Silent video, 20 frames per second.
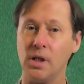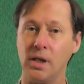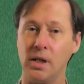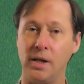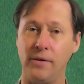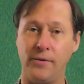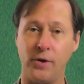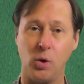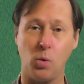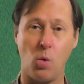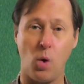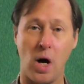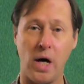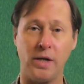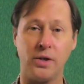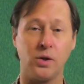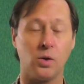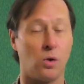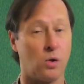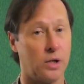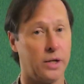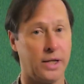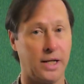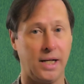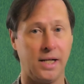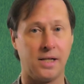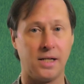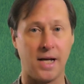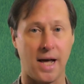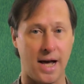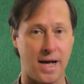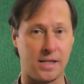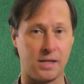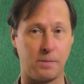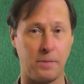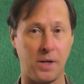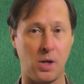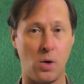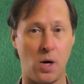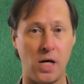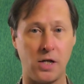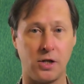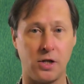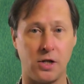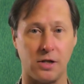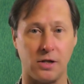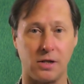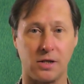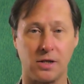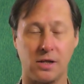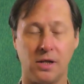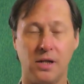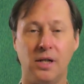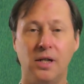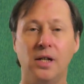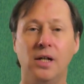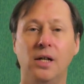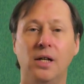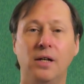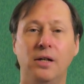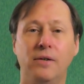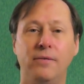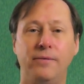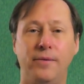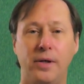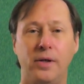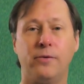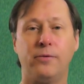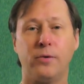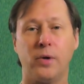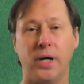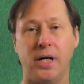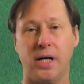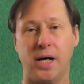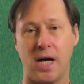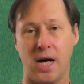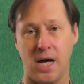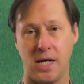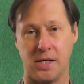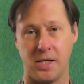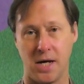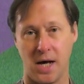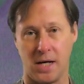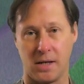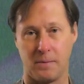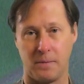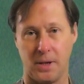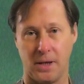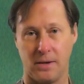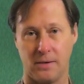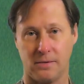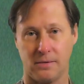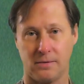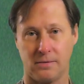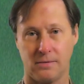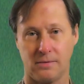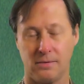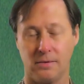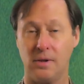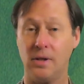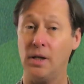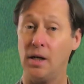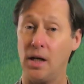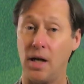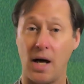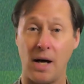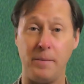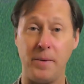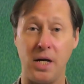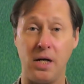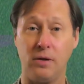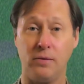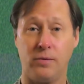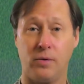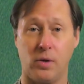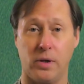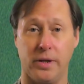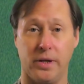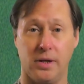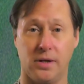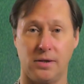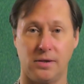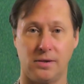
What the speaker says: If you want or need to ask me questions, feel free to contact me. I'm here for you.